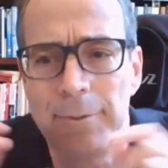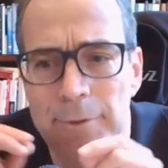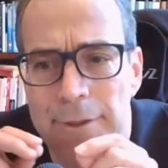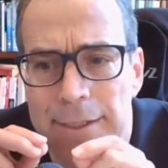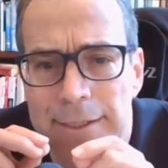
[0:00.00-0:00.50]

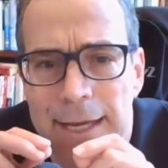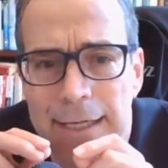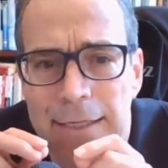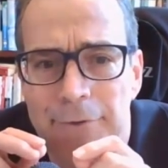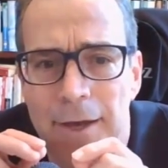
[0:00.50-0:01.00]
with little
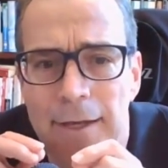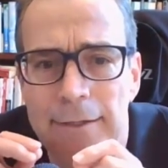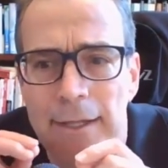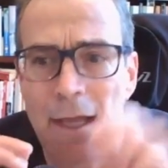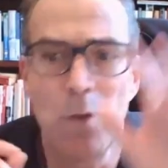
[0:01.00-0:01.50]
tiny
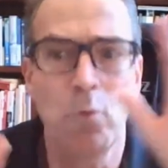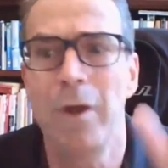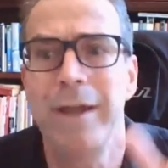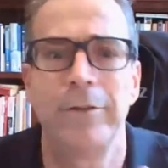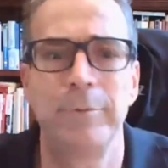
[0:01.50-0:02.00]
font and
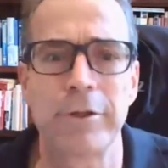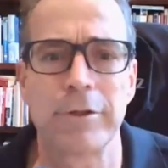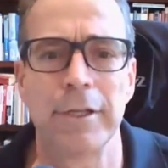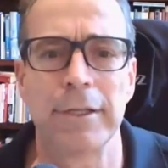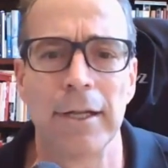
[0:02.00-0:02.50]
way too
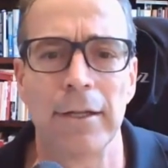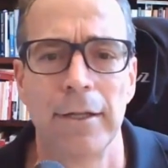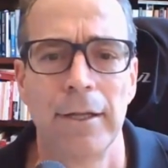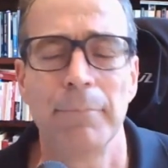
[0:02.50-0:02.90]
much detail.